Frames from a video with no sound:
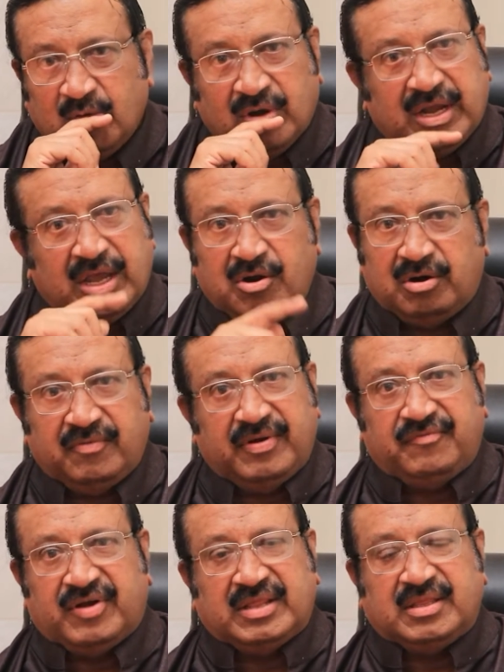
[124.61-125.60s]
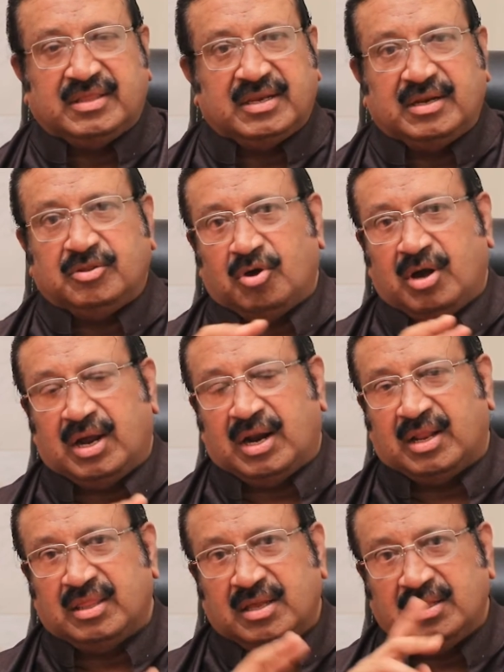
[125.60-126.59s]
Okay, you have to wait for another thing. So
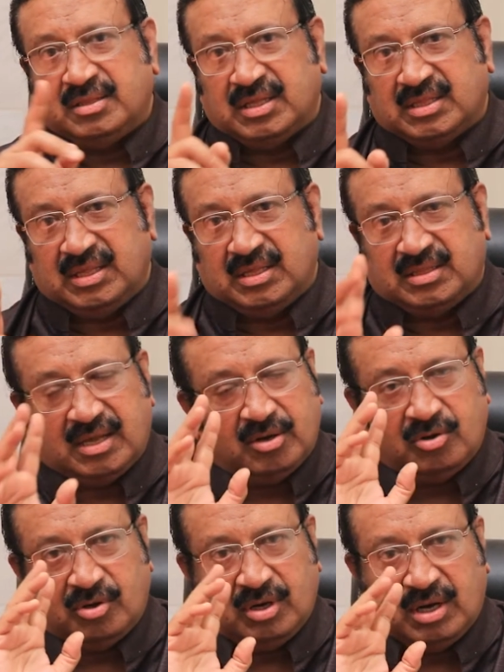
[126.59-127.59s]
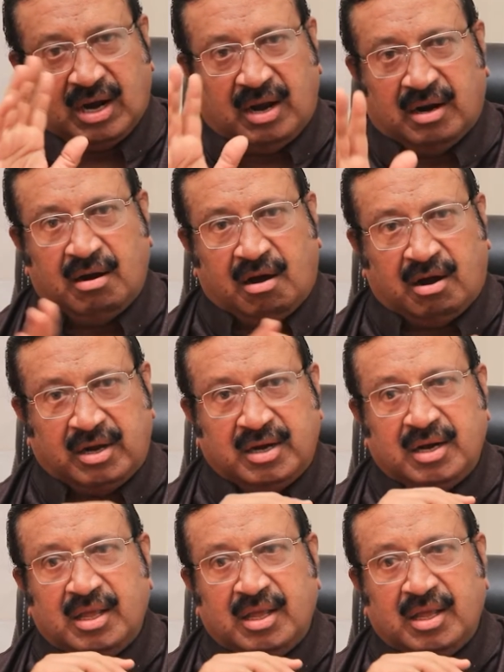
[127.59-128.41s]
another 6 years gone.